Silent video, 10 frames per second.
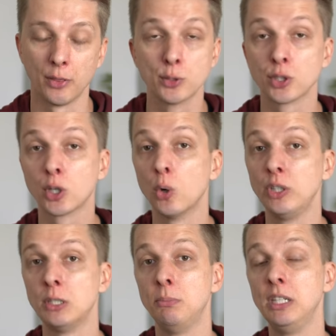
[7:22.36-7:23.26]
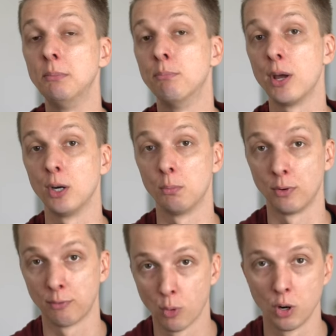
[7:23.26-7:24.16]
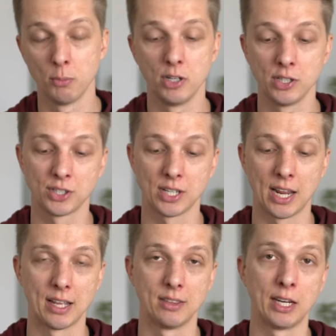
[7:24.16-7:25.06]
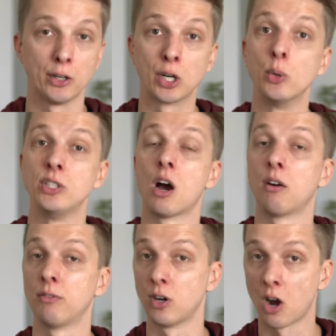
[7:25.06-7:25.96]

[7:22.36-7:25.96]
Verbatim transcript: those are going to be better performers and they're going to offer